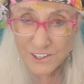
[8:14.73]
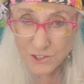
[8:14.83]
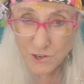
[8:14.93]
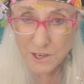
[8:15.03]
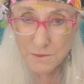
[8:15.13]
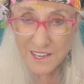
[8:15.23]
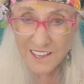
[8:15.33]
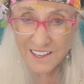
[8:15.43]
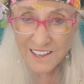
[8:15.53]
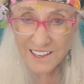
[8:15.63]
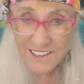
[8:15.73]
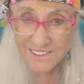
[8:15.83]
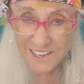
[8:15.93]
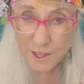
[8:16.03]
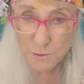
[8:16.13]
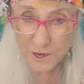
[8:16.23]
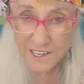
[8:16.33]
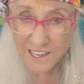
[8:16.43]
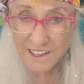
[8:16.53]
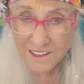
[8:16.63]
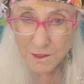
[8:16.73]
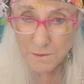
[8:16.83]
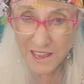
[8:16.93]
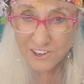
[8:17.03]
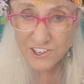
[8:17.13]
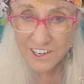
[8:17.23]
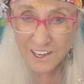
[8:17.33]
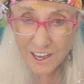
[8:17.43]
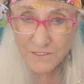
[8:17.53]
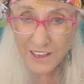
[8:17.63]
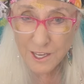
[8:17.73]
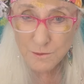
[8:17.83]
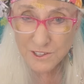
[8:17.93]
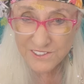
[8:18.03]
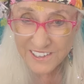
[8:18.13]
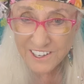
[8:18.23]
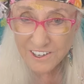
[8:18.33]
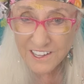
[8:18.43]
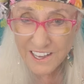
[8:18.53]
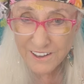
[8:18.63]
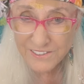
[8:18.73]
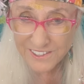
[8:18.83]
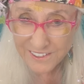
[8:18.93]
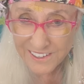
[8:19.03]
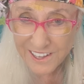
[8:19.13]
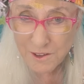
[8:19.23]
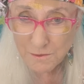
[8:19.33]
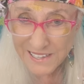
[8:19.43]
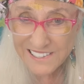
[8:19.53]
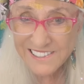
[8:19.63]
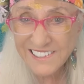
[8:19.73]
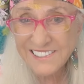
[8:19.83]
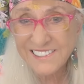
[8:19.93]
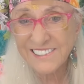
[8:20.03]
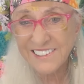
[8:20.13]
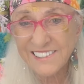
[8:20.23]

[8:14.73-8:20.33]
Join me in celebrating the magic of animals in our lives. Blessings.